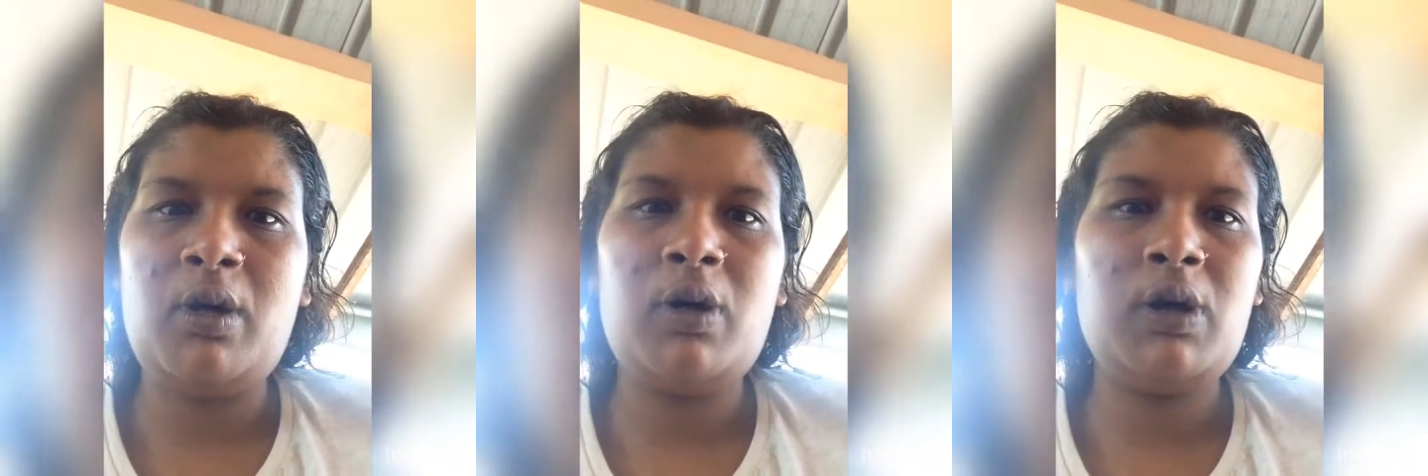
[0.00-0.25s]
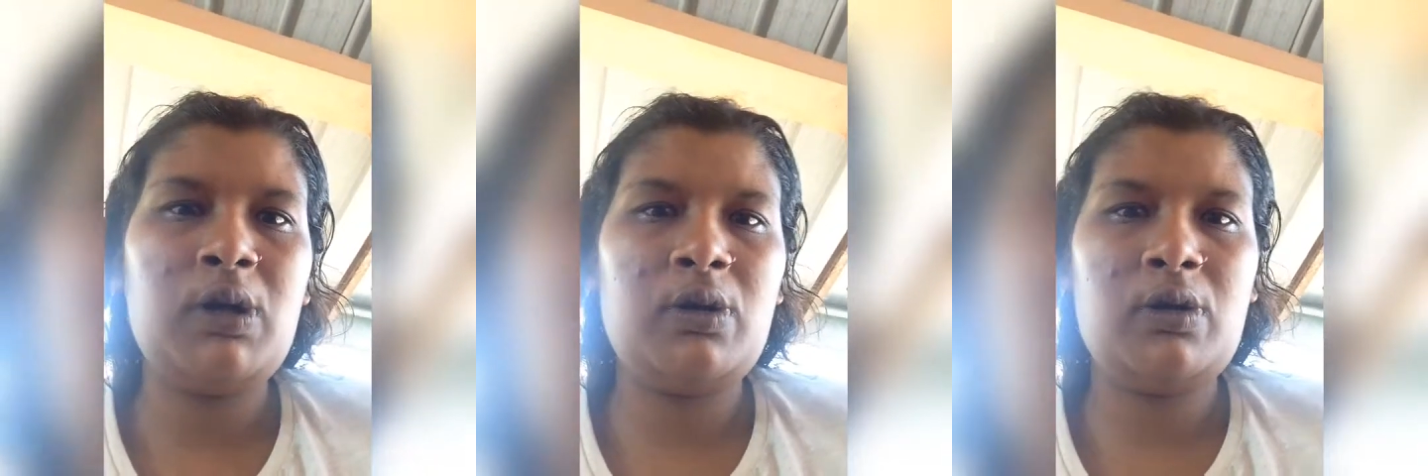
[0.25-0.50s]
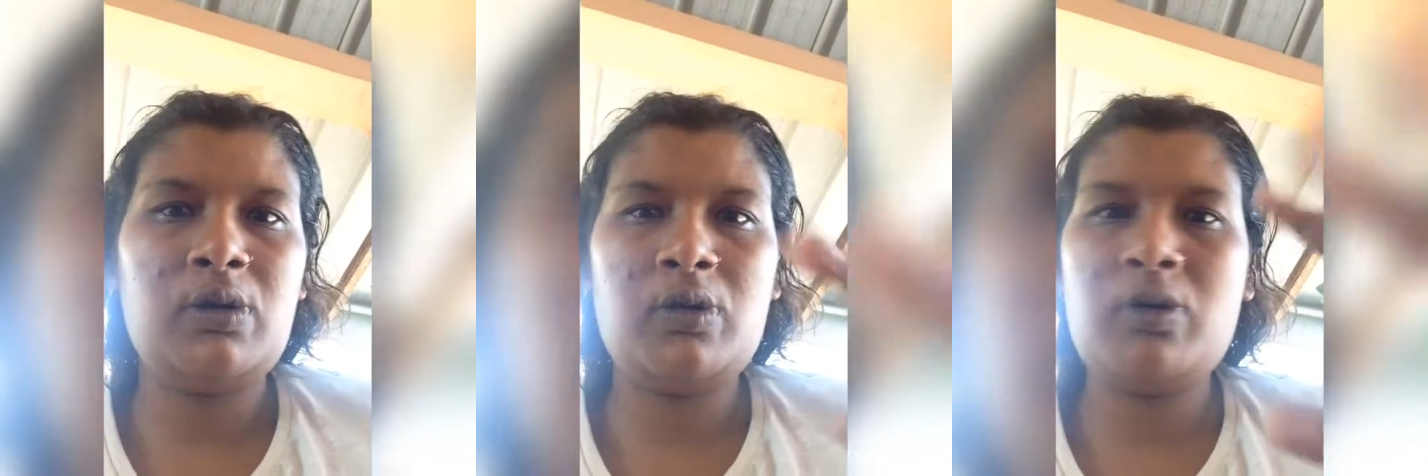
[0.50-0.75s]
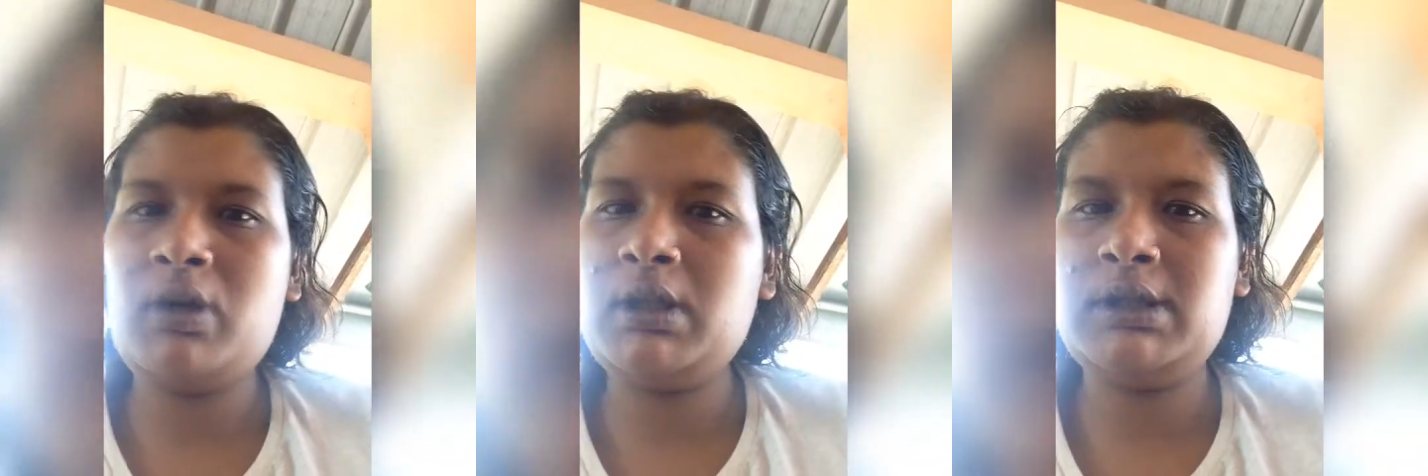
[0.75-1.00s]
on
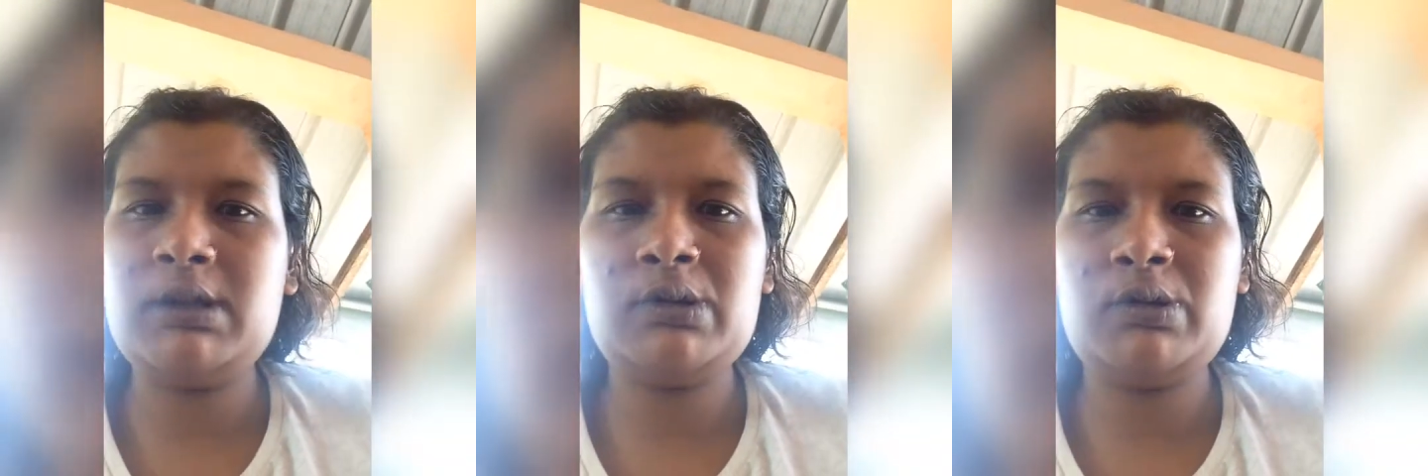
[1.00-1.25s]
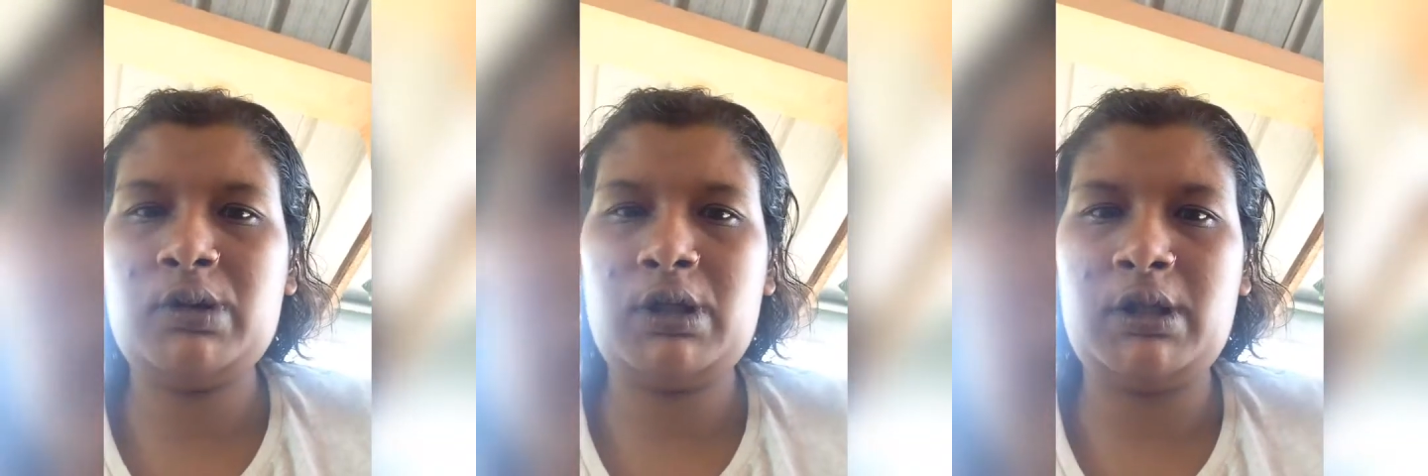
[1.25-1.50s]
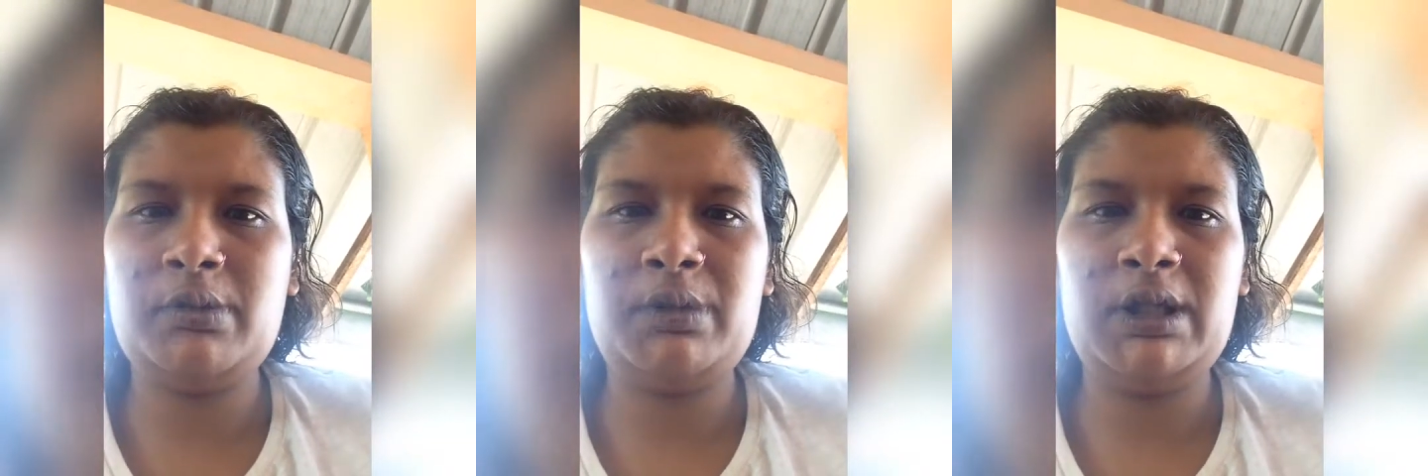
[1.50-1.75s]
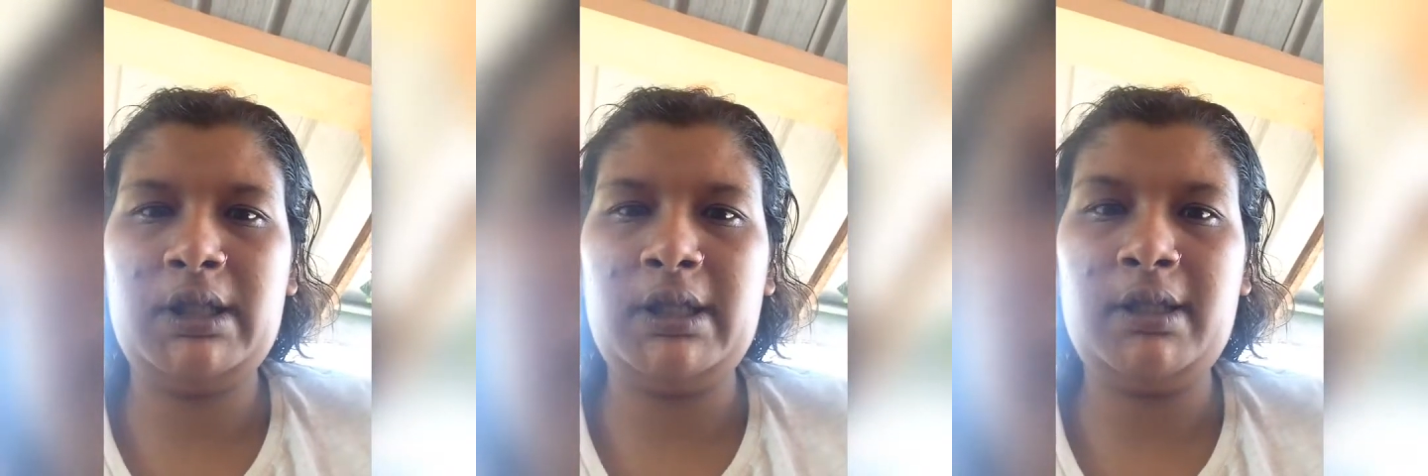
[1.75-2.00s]
all the social
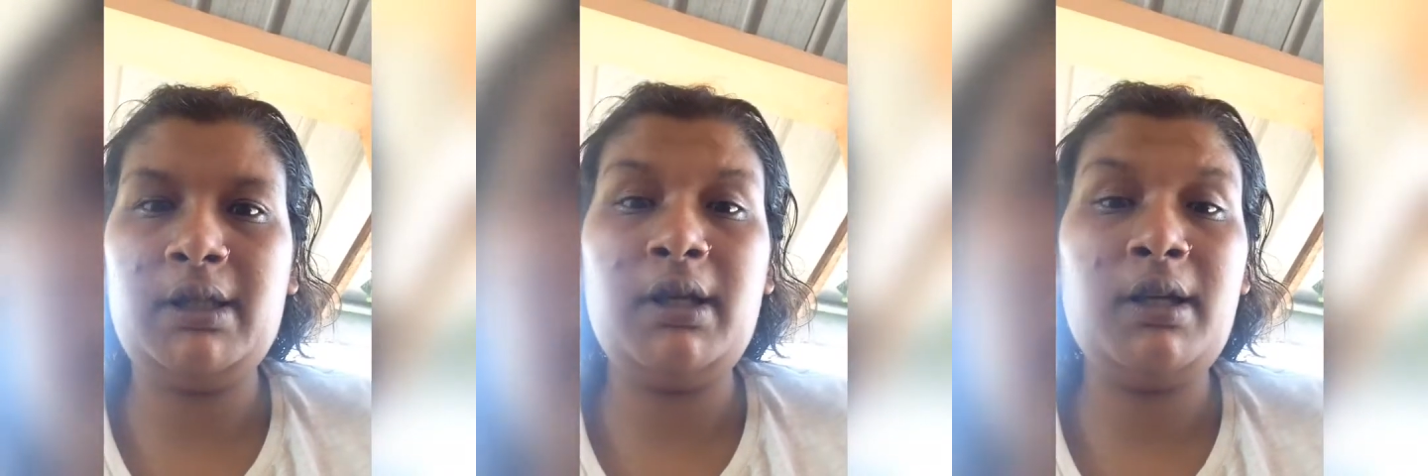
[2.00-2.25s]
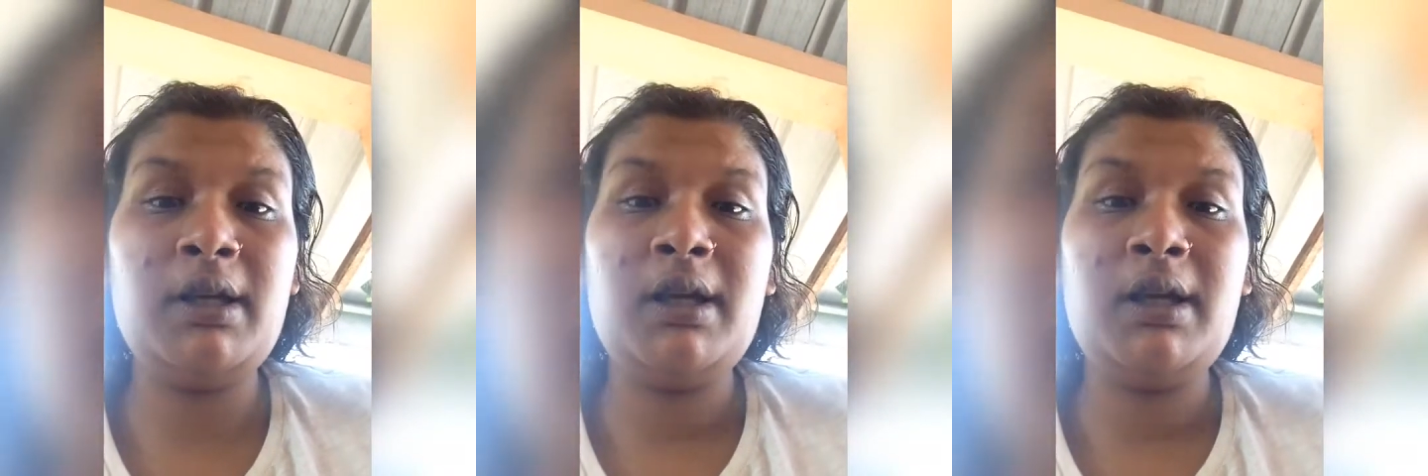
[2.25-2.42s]
media